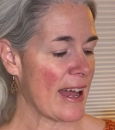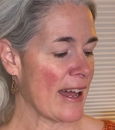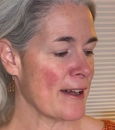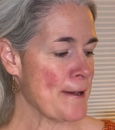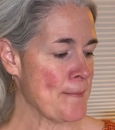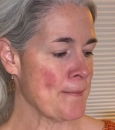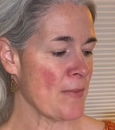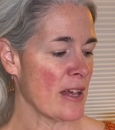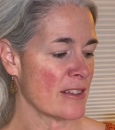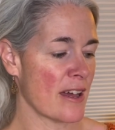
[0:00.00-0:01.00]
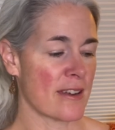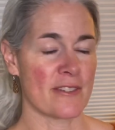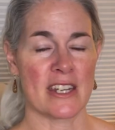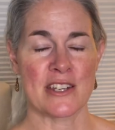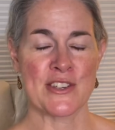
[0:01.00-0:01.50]
A lot of
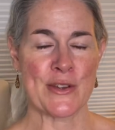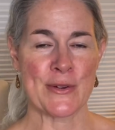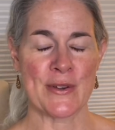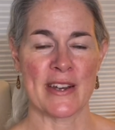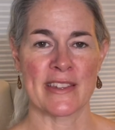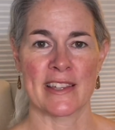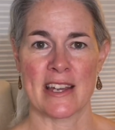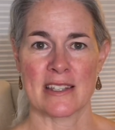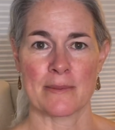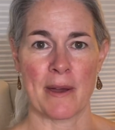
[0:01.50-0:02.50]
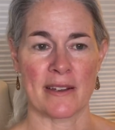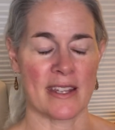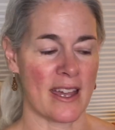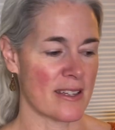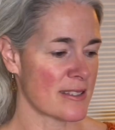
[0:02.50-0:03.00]
it I showed on the last
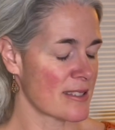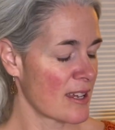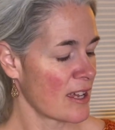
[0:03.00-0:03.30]
podcast.